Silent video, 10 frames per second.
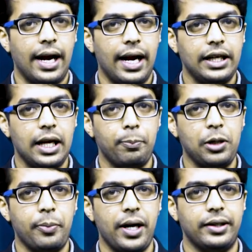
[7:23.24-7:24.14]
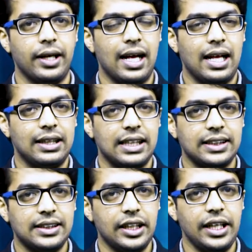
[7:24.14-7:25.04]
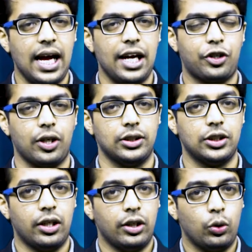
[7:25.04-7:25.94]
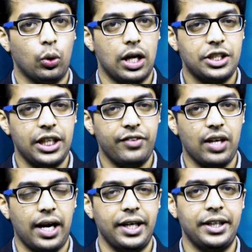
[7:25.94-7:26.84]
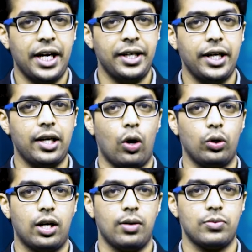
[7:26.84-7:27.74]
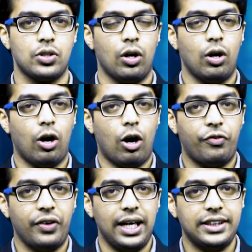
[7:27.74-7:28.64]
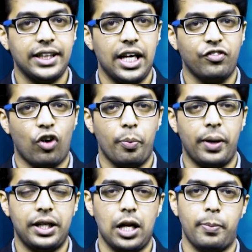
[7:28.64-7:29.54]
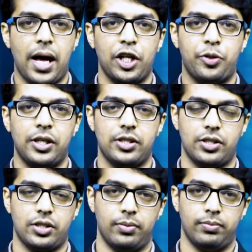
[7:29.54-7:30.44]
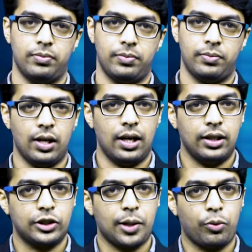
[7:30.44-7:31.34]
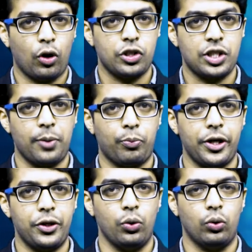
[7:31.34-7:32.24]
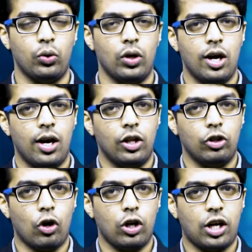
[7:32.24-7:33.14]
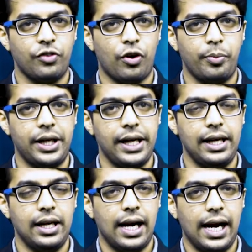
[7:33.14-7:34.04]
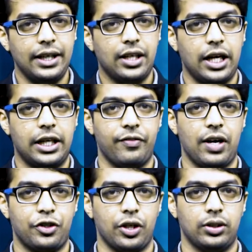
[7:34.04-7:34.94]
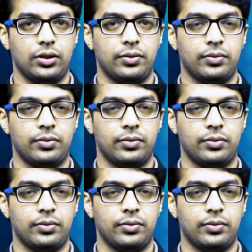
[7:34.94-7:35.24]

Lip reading: And implement necessary actions to achieve the intended outcomes of its environmental management system. Subclause 10.2, non-conformity and corrective action.